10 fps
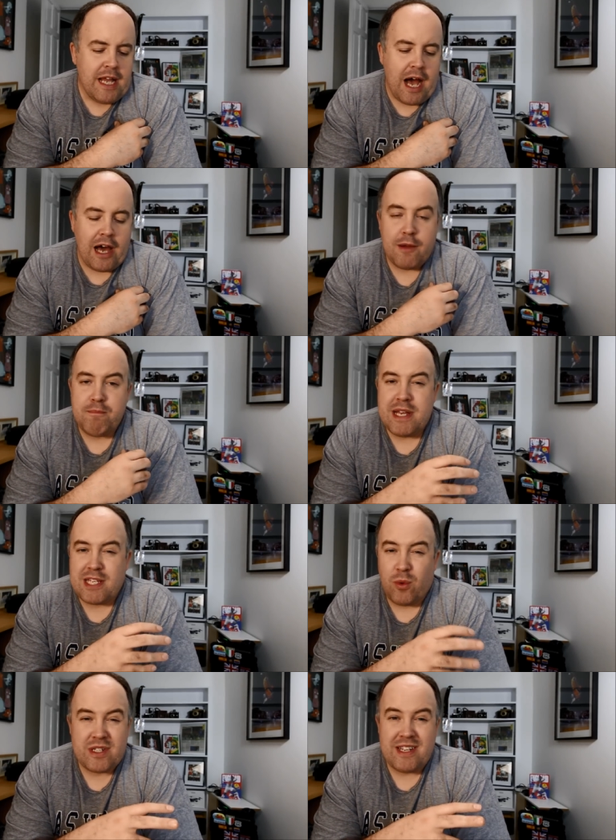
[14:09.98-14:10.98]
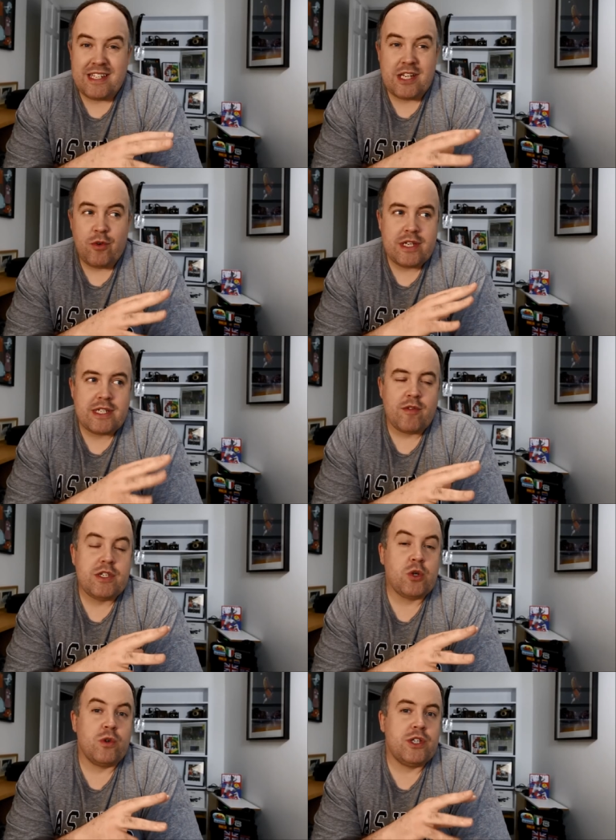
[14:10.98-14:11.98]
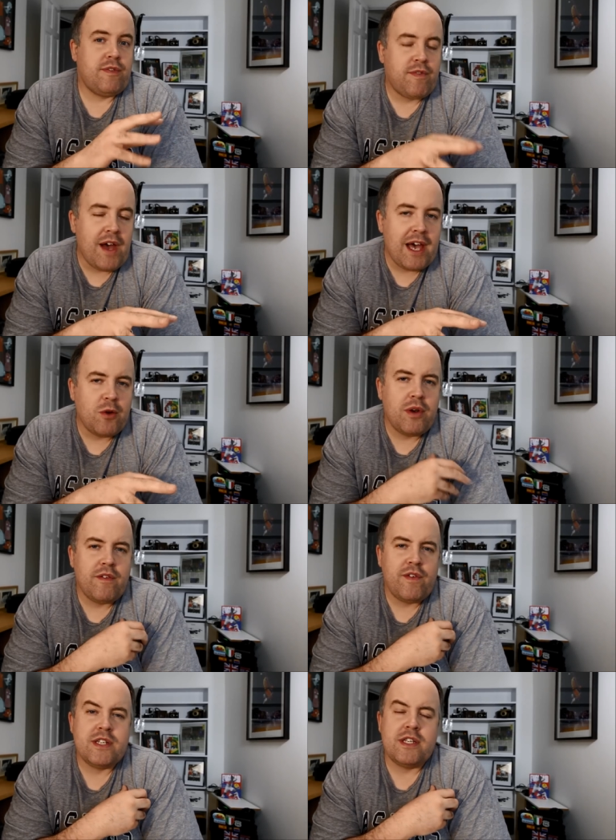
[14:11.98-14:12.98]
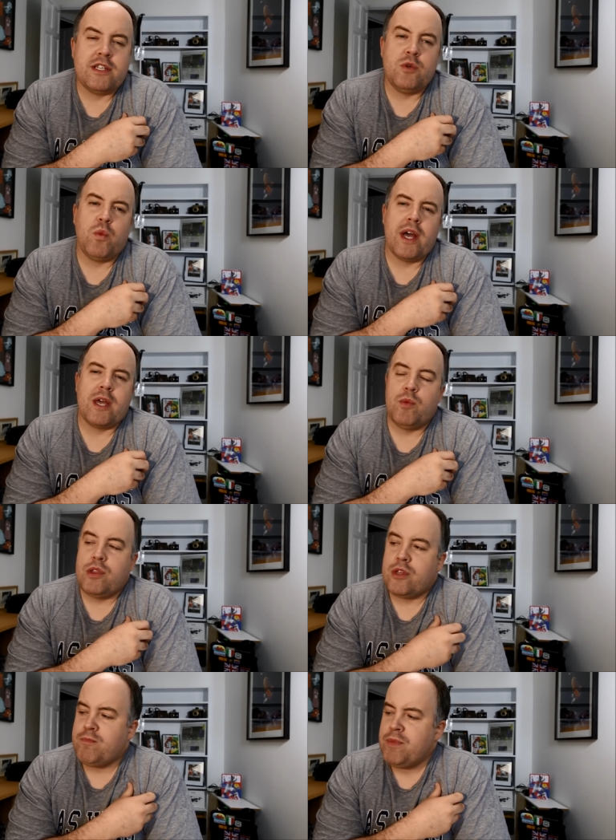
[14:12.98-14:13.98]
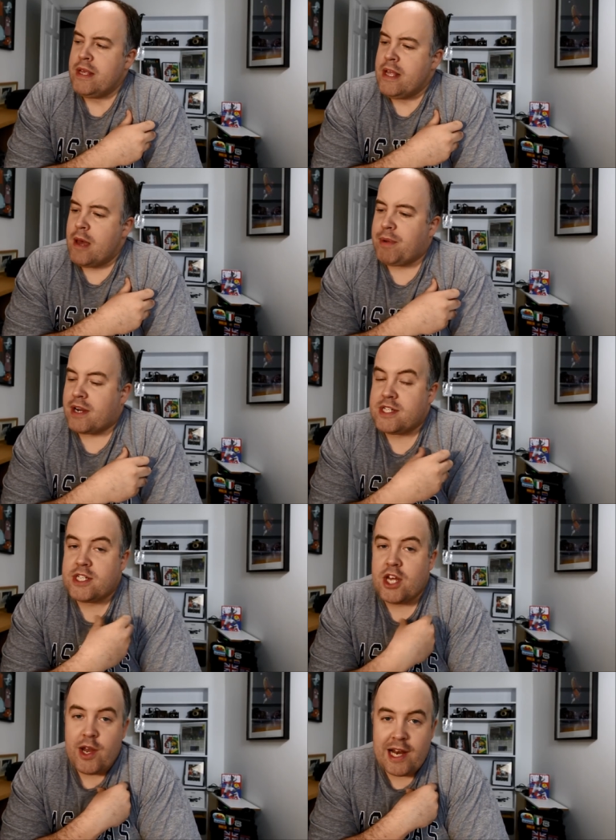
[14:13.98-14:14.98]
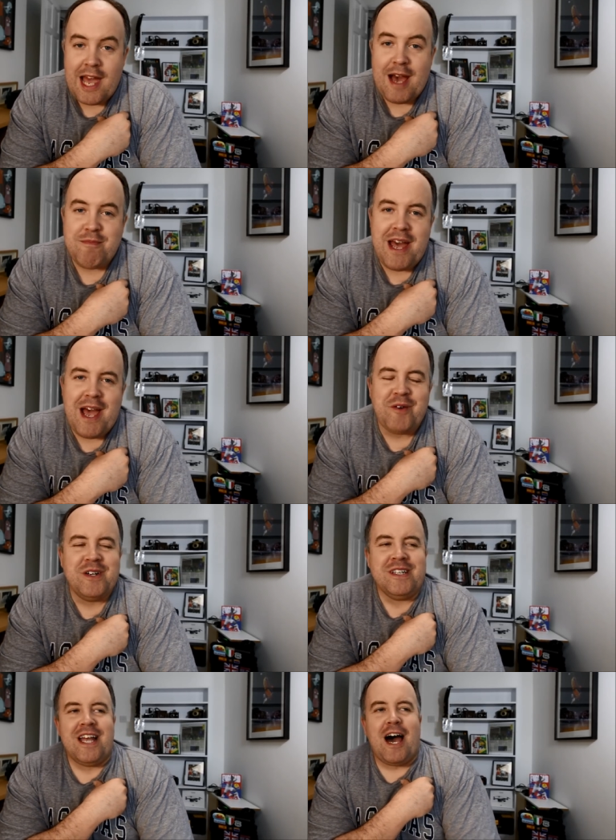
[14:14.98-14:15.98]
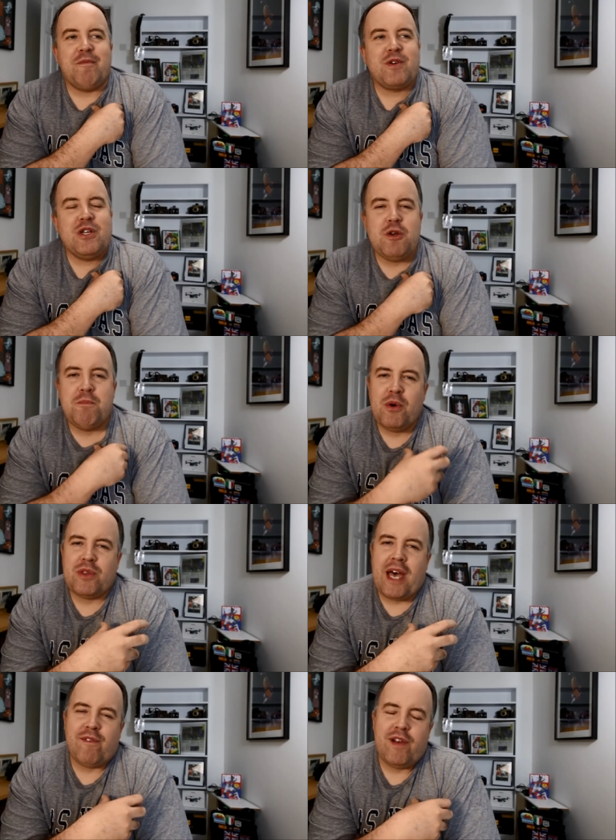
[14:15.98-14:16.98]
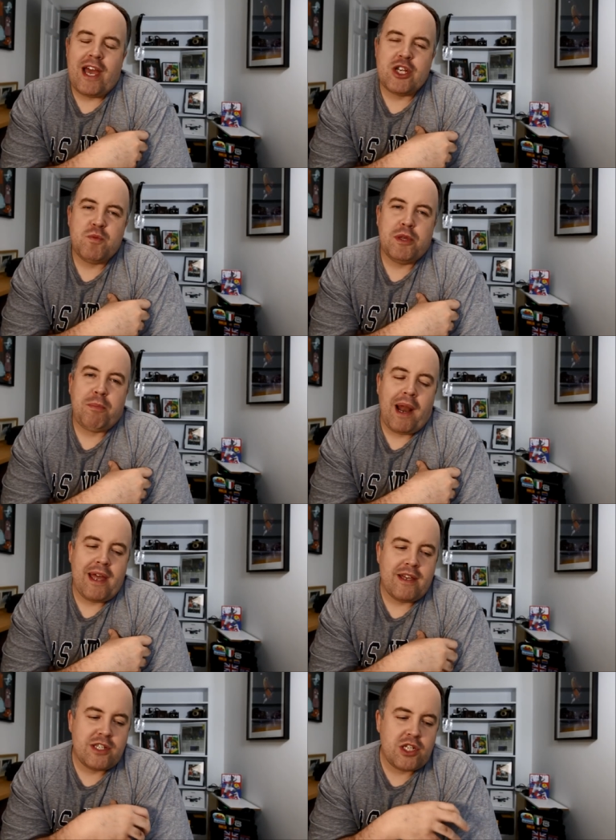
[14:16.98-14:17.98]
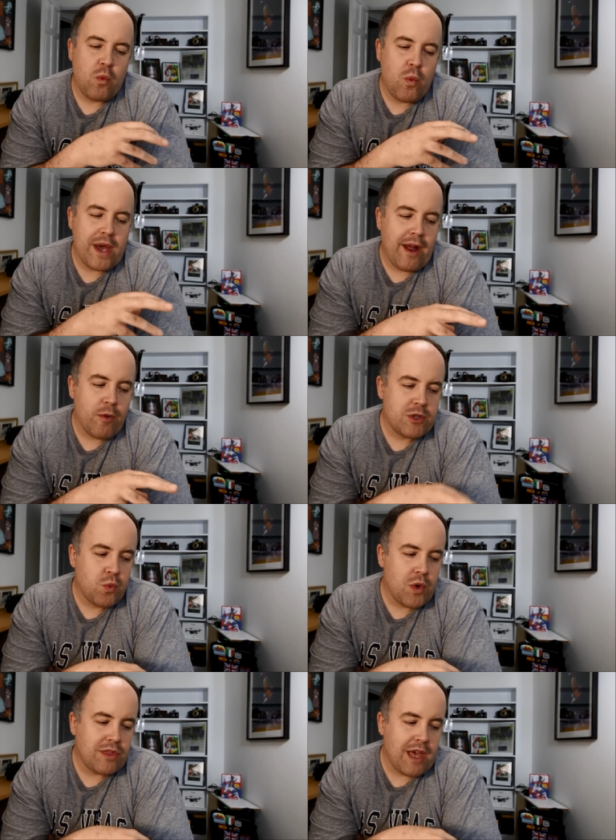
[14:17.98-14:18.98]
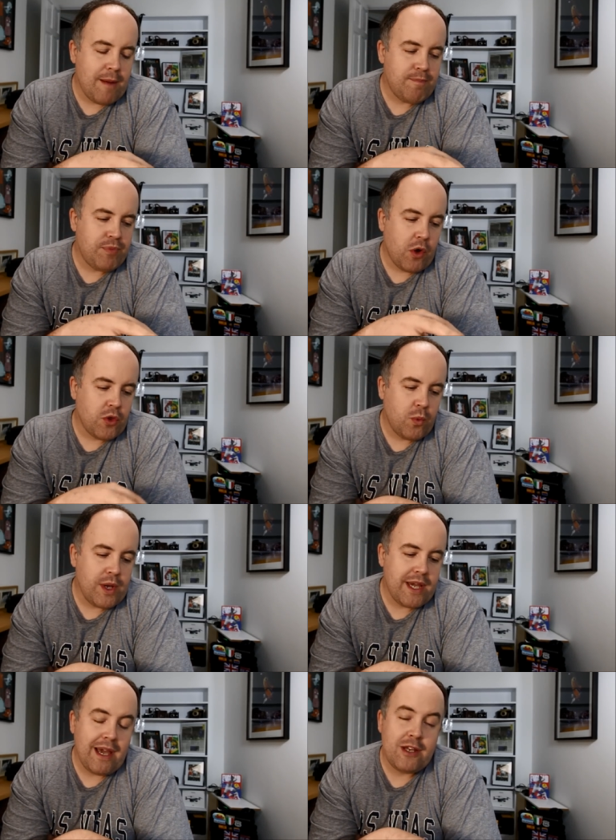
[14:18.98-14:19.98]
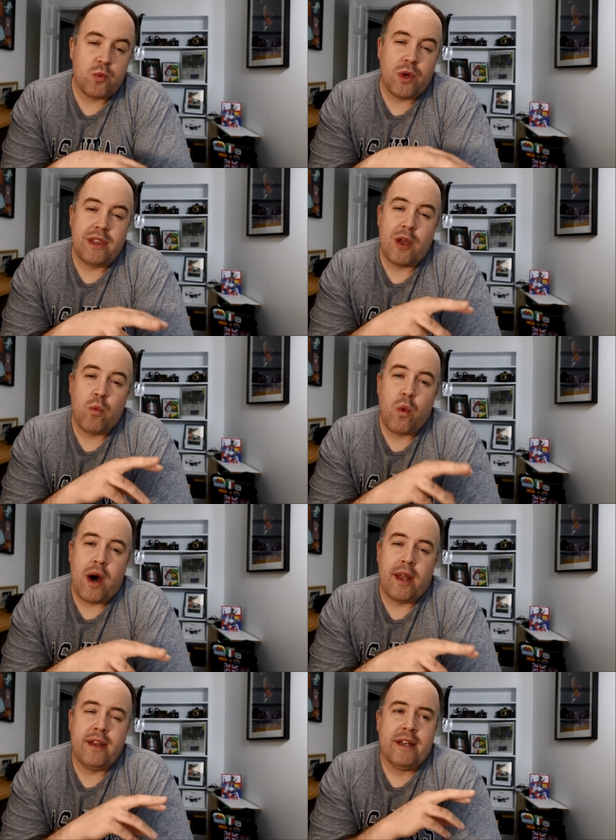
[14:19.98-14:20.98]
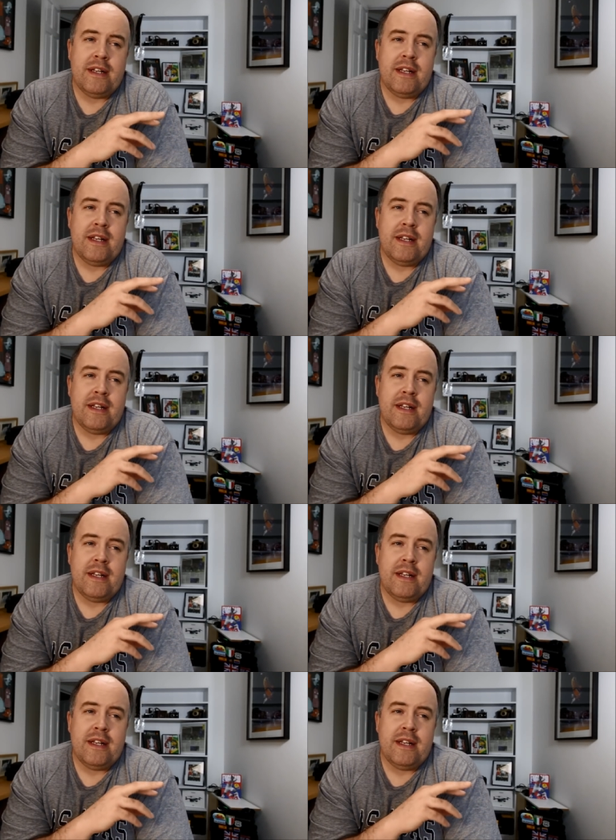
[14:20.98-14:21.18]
I'll admit I wasn't necessarily a Surrey Scorchers fan when I first started working with them, but I certainly am now, because you build that affiliation with the players. So when I was with them on the weekend when they won